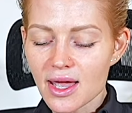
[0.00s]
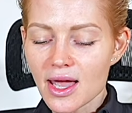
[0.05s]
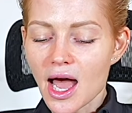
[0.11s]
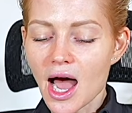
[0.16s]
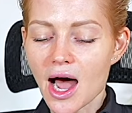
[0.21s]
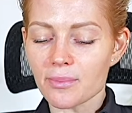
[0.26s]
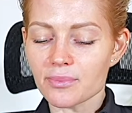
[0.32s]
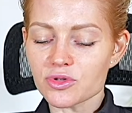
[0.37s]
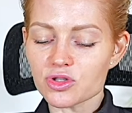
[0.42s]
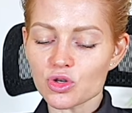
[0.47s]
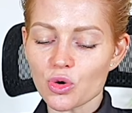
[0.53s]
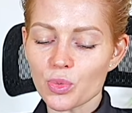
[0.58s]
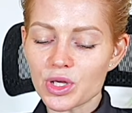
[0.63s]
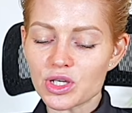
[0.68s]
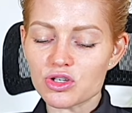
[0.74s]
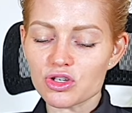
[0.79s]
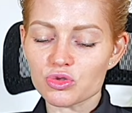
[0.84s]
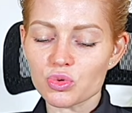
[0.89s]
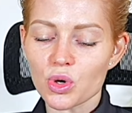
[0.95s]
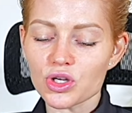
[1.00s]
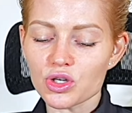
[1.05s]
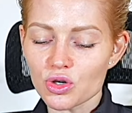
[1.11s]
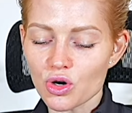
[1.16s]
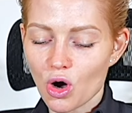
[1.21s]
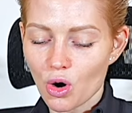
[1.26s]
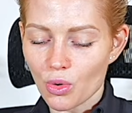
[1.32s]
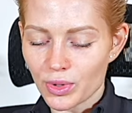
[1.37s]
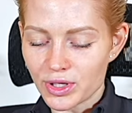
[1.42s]
Um, so we just want you
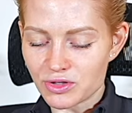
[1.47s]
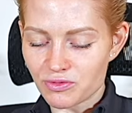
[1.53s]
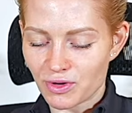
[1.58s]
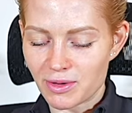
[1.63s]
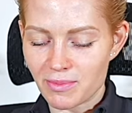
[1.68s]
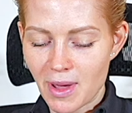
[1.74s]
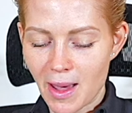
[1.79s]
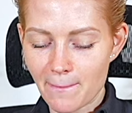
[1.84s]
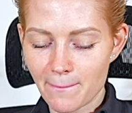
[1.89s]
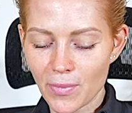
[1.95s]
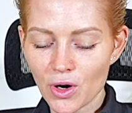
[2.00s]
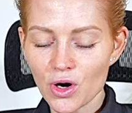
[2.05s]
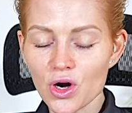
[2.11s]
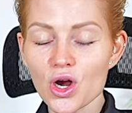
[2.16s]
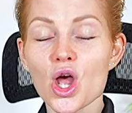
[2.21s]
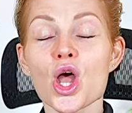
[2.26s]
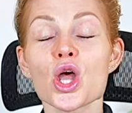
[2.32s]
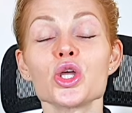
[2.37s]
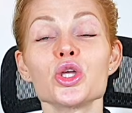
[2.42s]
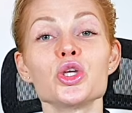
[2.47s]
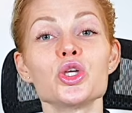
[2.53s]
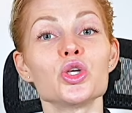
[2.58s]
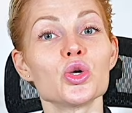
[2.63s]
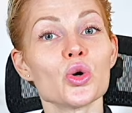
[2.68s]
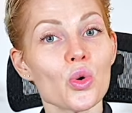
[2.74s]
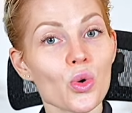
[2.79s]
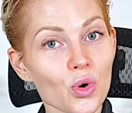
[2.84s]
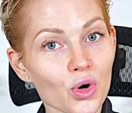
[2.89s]
to always remember
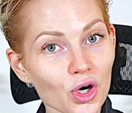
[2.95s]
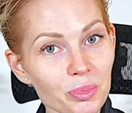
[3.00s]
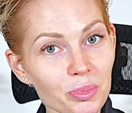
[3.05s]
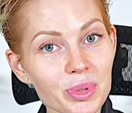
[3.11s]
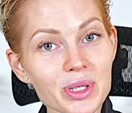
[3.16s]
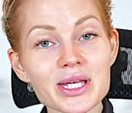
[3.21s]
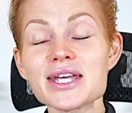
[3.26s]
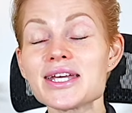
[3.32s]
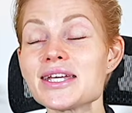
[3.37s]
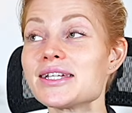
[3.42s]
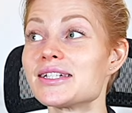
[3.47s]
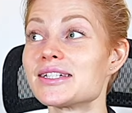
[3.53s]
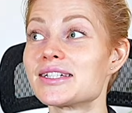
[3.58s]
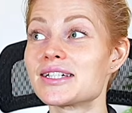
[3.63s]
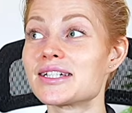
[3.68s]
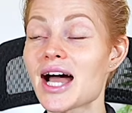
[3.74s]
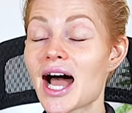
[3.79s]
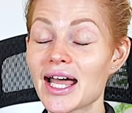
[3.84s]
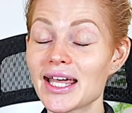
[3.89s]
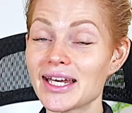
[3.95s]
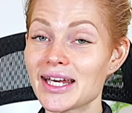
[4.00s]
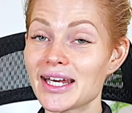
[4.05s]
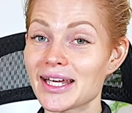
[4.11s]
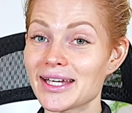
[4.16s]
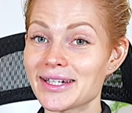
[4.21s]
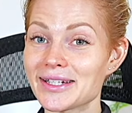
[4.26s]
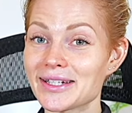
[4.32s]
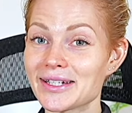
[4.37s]
you're being
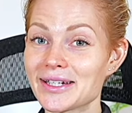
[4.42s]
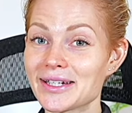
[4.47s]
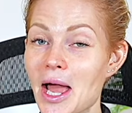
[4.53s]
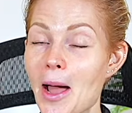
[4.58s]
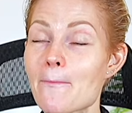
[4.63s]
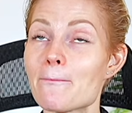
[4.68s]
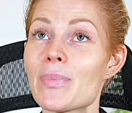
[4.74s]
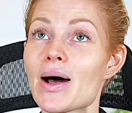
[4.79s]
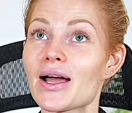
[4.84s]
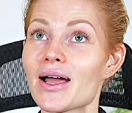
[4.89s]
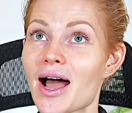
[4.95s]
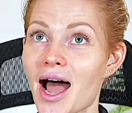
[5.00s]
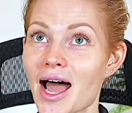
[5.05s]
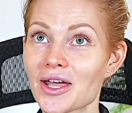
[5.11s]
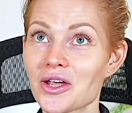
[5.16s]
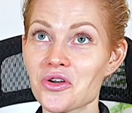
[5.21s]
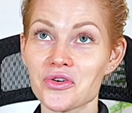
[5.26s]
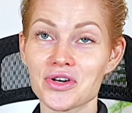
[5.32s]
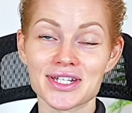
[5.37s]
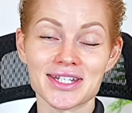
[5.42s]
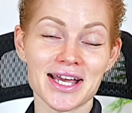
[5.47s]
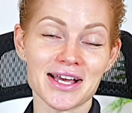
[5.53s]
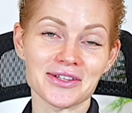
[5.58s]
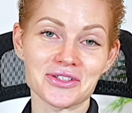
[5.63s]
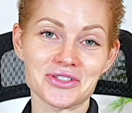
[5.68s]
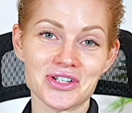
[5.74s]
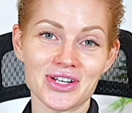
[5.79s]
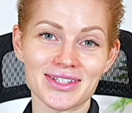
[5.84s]
guided by higher
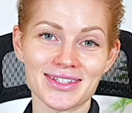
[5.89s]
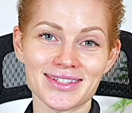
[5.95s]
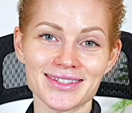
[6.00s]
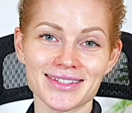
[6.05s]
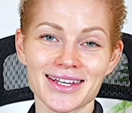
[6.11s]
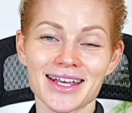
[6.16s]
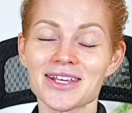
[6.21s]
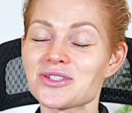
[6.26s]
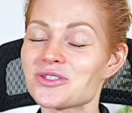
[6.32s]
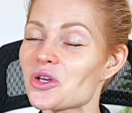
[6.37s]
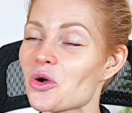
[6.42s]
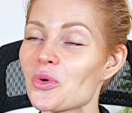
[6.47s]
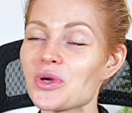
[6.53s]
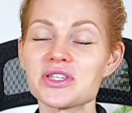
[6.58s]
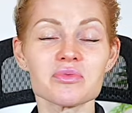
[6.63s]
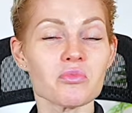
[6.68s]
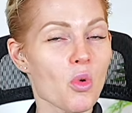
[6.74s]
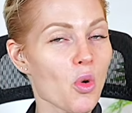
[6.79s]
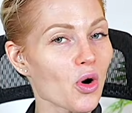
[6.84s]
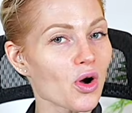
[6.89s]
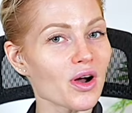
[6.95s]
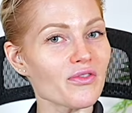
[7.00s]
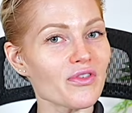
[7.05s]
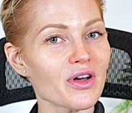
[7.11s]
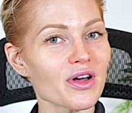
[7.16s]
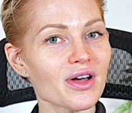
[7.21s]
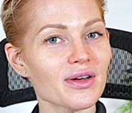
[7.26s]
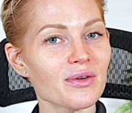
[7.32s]
intelligence. So it's more of
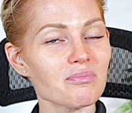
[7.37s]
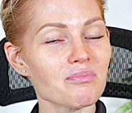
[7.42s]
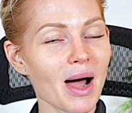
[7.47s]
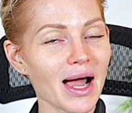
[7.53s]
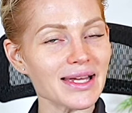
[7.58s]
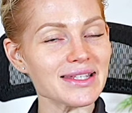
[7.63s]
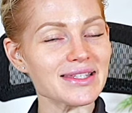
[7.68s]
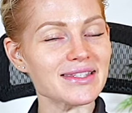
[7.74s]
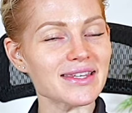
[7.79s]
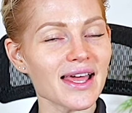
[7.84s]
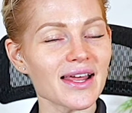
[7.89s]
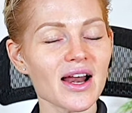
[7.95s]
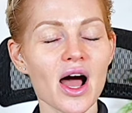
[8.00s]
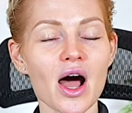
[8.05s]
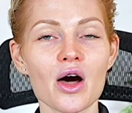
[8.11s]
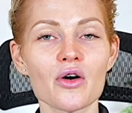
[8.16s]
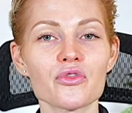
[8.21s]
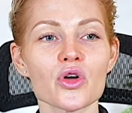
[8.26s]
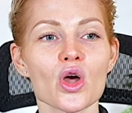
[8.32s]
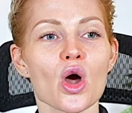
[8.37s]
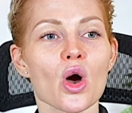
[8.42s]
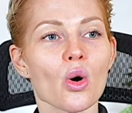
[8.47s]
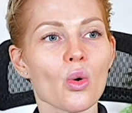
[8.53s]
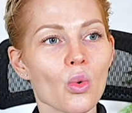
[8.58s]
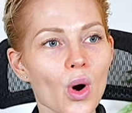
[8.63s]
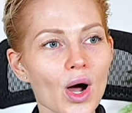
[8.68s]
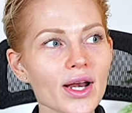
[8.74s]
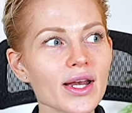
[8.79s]
a mindset of
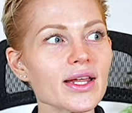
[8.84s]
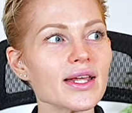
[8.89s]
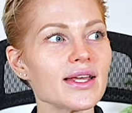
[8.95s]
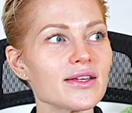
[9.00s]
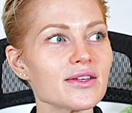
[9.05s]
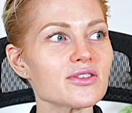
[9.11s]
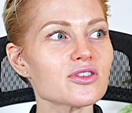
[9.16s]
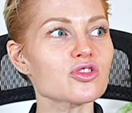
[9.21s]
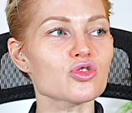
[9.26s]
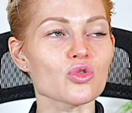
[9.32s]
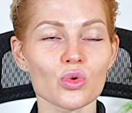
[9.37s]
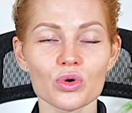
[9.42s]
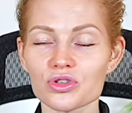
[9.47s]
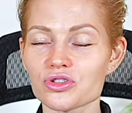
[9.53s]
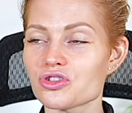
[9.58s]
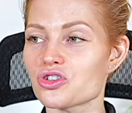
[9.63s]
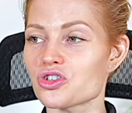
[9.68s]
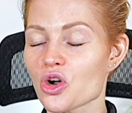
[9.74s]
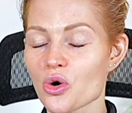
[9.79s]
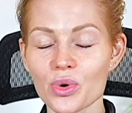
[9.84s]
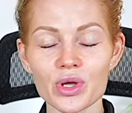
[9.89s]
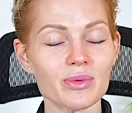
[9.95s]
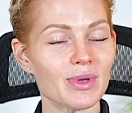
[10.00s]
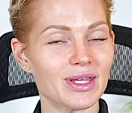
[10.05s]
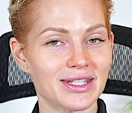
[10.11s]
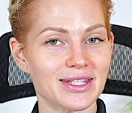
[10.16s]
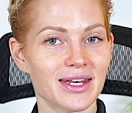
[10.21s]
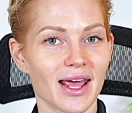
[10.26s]
what is source showing
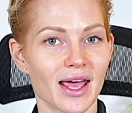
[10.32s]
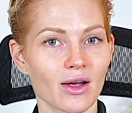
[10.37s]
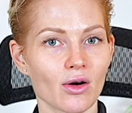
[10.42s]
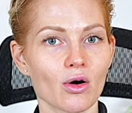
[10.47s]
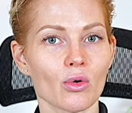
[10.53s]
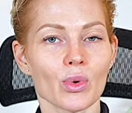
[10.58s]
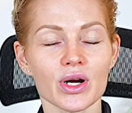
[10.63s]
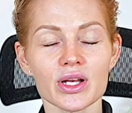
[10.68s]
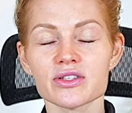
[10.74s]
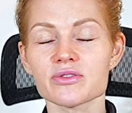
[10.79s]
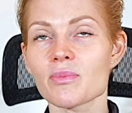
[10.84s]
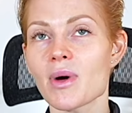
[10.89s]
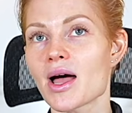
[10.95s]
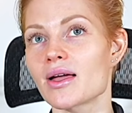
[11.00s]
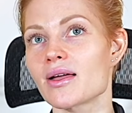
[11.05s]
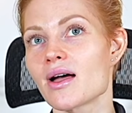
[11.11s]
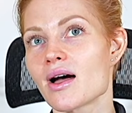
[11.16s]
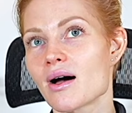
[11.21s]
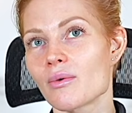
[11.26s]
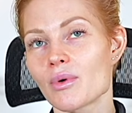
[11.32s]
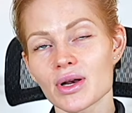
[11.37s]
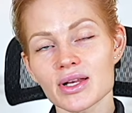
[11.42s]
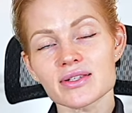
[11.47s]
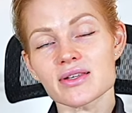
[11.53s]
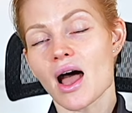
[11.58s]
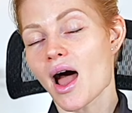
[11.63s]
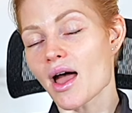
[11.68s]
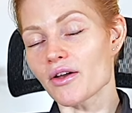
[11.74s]
me today? Or what is my, what
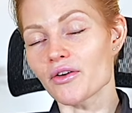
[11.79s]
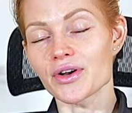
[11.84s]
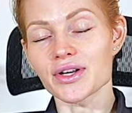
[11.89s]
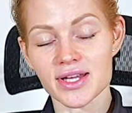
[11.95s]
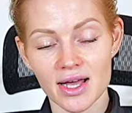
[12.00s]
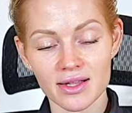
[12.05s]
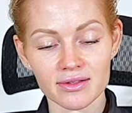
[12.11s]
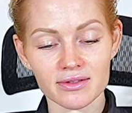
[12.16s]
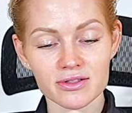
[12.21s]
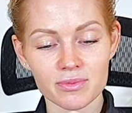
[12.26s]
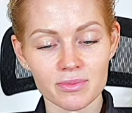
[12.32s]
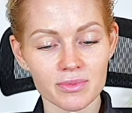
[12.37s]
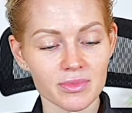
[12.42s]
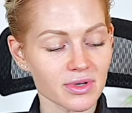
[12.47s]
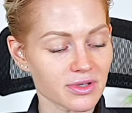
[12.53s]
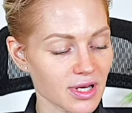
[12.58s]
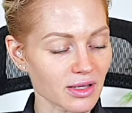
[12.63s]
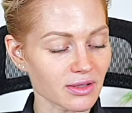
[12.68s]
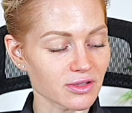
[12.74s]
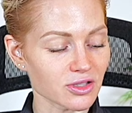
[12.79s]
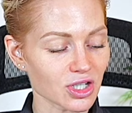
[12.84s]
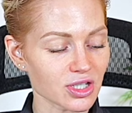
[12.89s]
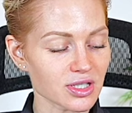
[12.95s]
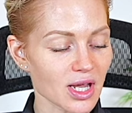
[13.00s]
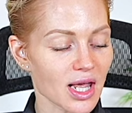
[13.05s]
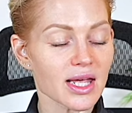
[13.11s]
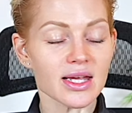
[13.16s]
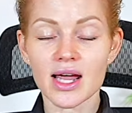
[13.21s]
is higher intellig-
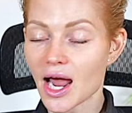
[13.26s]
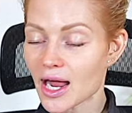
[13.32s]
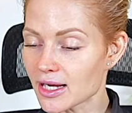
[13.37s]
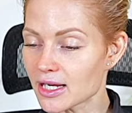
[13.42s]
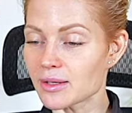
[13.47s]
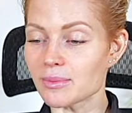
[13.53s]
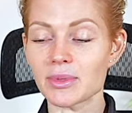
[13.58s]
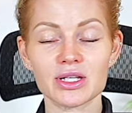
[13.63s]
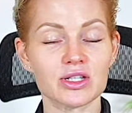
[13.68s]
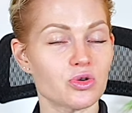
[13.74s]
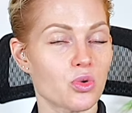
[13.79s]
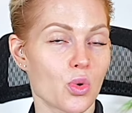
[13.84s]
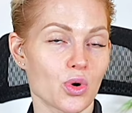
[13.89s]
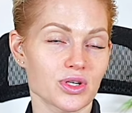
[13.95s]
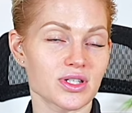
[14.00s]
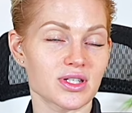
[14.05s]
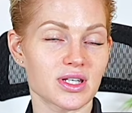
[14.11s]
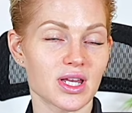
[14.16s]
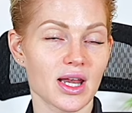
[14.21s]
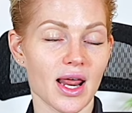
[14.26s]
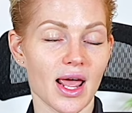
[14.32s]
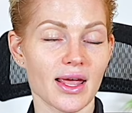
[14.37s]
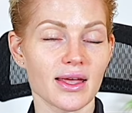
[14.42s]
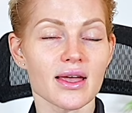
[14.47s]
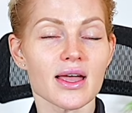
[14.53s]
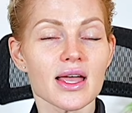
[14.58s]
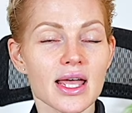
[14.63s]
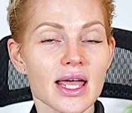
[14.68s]
intelligence guiding me towards today?